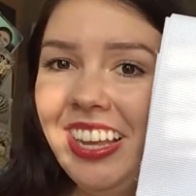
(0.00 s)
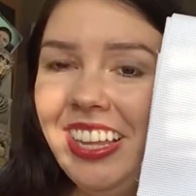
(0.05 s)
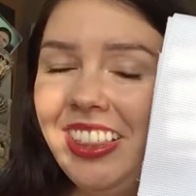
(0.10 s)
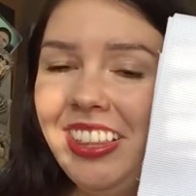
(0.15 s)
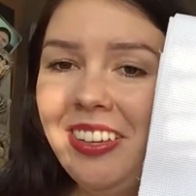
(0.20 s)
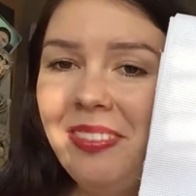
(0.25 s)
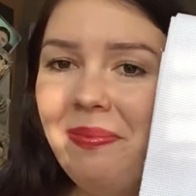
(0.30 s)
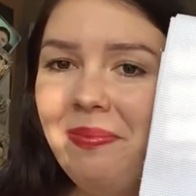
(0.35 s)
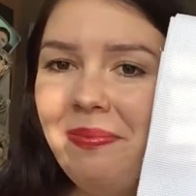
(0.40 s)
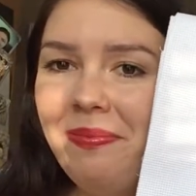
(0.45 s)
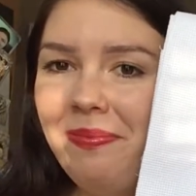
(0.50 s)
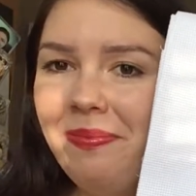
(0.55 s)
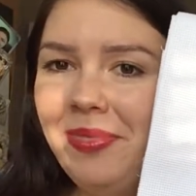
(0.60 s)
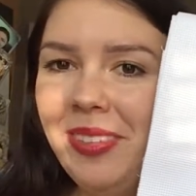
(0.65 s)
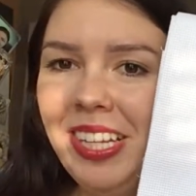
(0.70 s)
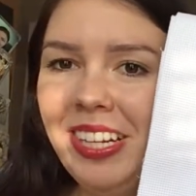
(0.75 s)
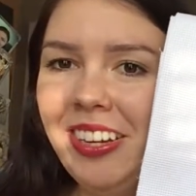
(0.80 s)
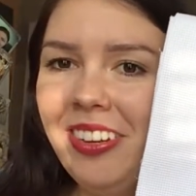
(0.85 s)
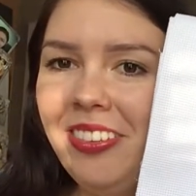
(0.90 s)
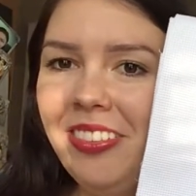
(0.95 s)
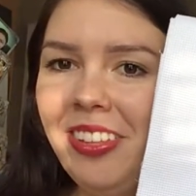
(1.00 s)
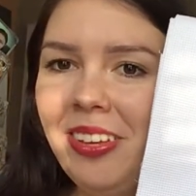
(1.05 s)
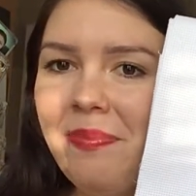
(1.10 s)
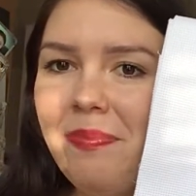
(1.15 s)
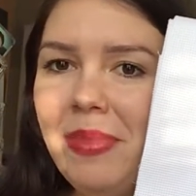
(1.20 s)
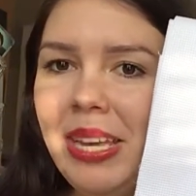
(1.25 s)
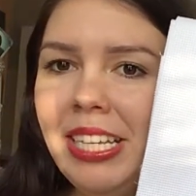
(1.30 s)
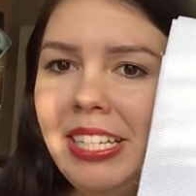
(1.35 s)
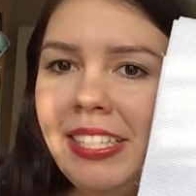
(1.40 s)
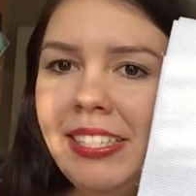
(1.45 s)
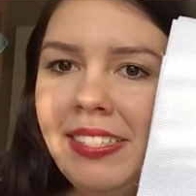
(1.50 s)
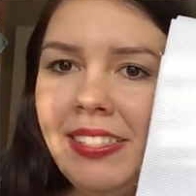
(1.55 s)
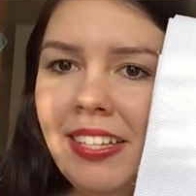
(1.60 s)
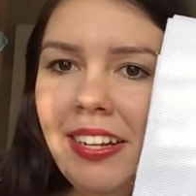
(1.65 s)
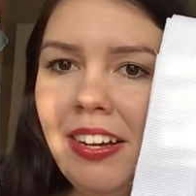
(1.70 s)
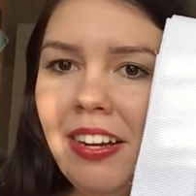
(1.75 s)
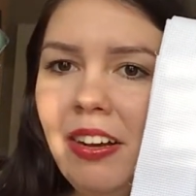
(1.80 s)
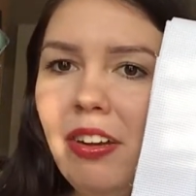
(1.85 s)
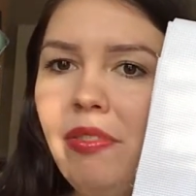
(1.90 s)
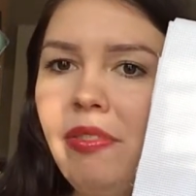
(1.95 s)
the you know, the mix
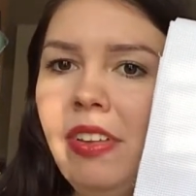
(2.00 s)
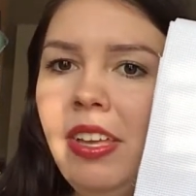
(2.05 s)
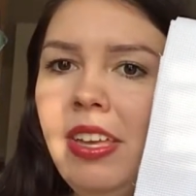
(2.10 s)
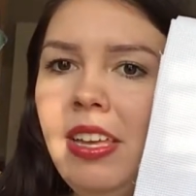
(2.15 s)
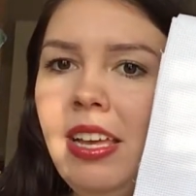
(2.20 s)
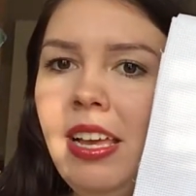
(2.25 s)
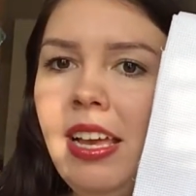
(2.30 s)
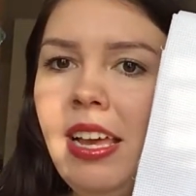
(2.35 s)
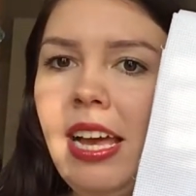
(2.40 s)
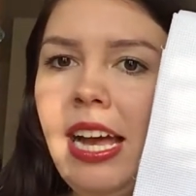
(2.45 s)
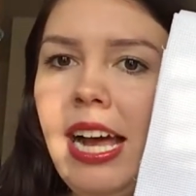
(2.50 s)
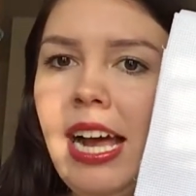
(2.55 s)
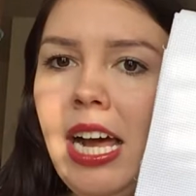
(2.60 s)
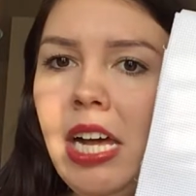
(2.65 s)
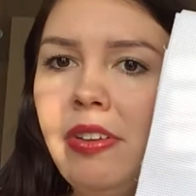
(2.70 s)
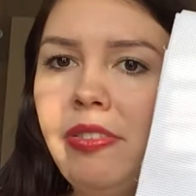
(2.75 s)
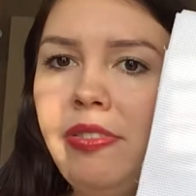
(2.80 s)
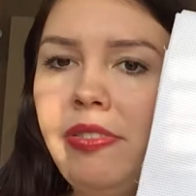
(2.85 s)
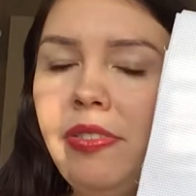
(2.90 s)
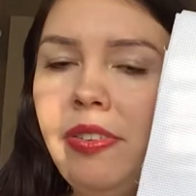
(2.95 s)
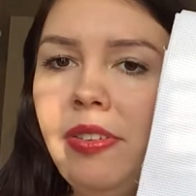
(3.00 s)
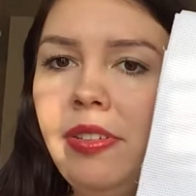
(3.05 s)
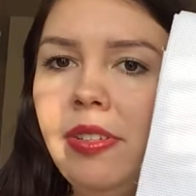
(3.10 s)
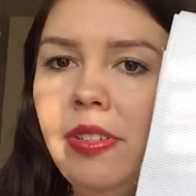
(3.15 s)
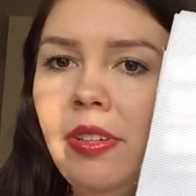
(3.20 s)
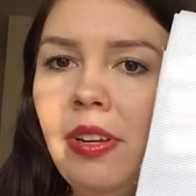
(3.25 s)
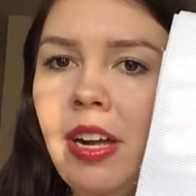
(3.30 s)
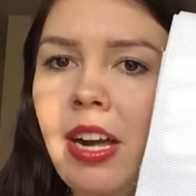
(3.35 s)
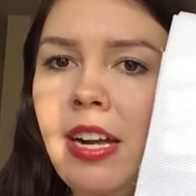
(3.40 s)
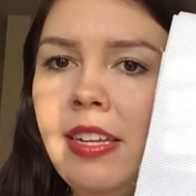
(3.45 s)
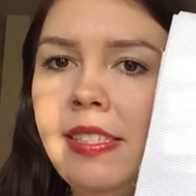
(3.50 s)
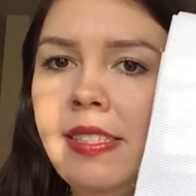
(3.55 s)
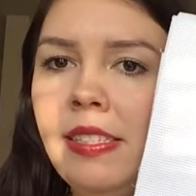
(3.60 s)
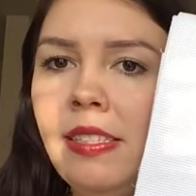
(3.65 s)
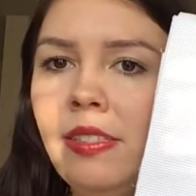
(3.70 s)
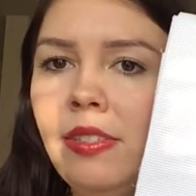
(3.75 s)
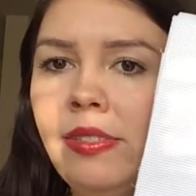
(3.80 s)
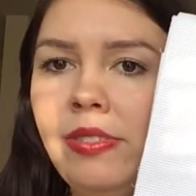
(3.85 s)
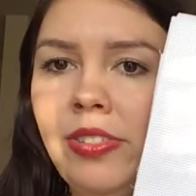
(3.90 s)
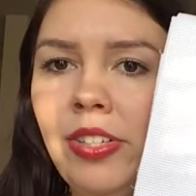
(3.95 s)
of half
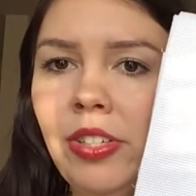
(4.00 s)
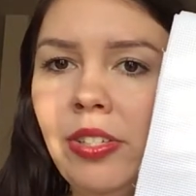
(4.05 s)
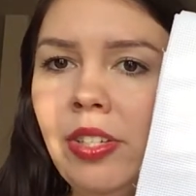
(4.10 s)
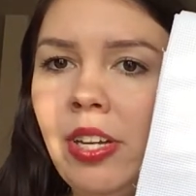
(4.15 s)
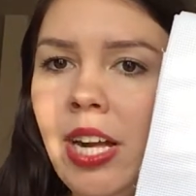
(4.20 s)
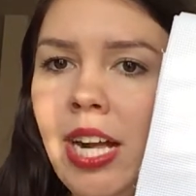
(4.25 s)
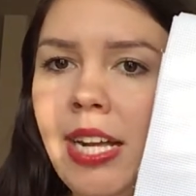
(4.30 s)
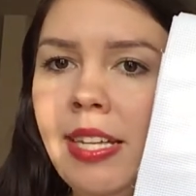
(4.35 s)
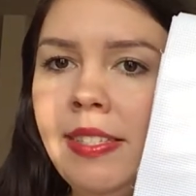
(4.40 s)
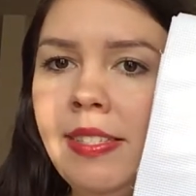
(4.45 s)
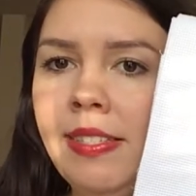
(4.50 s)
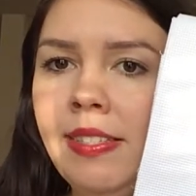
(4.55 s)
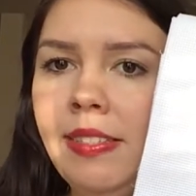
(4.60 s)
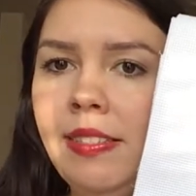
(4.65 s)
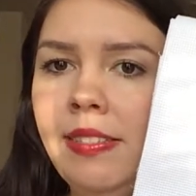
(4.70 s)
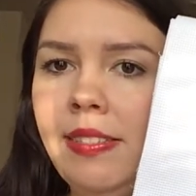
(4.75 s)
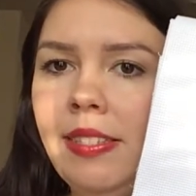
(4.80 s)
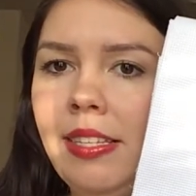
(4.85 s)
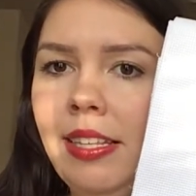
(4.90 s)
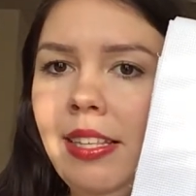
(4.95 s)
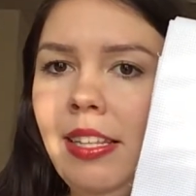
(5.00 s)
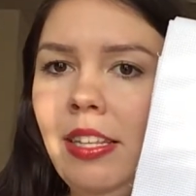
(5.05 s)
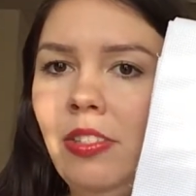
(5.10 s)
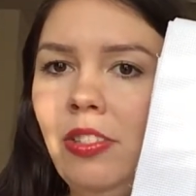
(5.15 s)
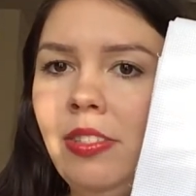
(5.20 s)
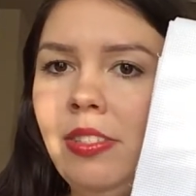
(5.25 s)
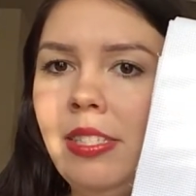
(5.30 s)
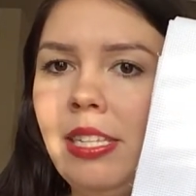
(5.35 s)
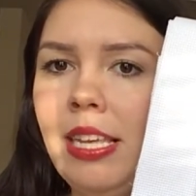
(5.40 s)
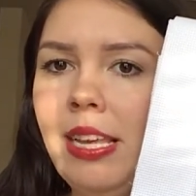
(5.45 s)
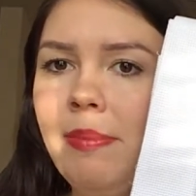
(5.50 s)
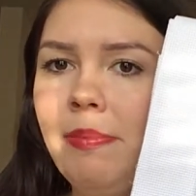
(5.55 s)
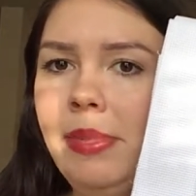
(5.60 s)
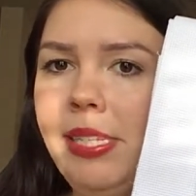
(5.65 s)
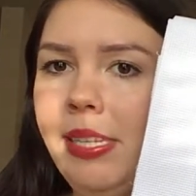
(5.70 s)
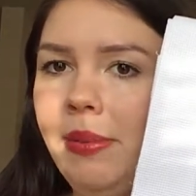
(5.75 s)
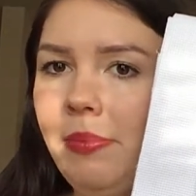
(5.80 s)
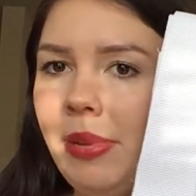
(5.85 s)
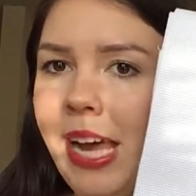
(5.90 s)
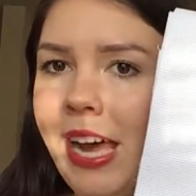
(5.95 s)
crosses, full crosses, and then just
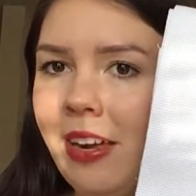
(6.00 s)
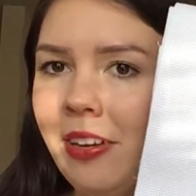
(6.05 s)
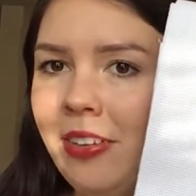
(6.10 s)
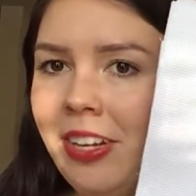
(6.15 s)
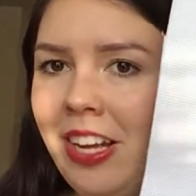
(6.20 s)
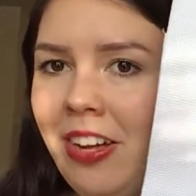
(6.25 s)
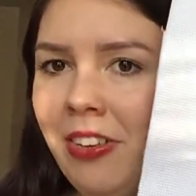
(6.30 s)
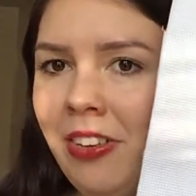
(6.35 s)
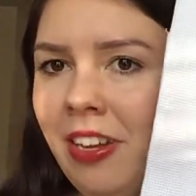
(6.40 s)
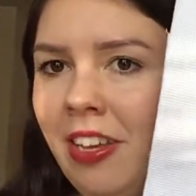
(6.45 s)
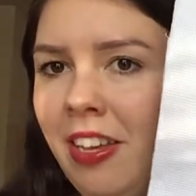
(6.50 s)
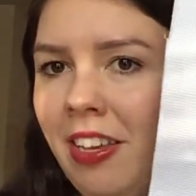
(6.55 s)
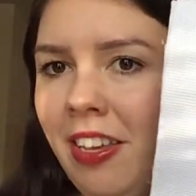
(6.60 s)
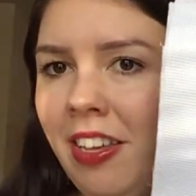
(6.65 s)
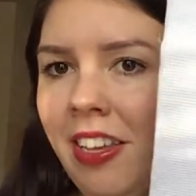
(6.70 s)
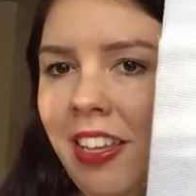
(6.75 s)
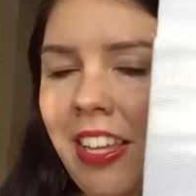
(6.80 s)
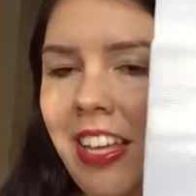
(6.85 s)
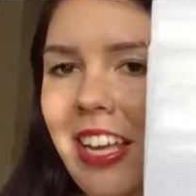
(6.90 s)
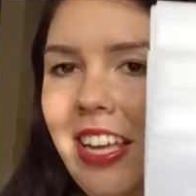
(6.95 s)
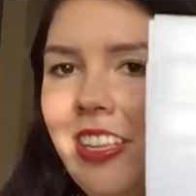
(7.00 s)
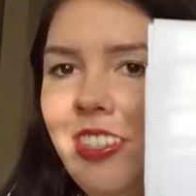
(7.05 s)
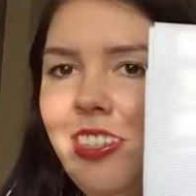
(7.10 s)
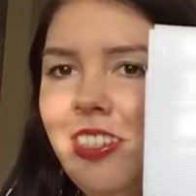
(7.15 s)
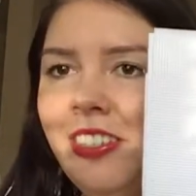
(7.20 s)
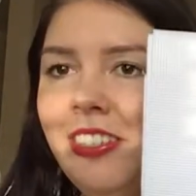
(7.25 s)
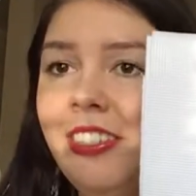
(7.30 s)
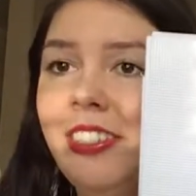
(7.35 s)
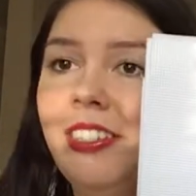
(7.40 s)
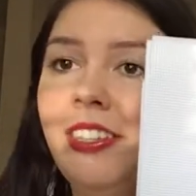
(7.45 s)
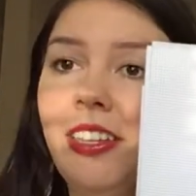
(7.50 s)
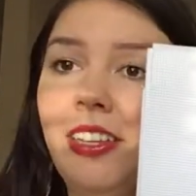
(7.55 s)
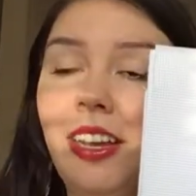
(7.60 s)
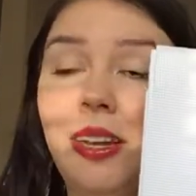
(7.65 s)
empty background, it just,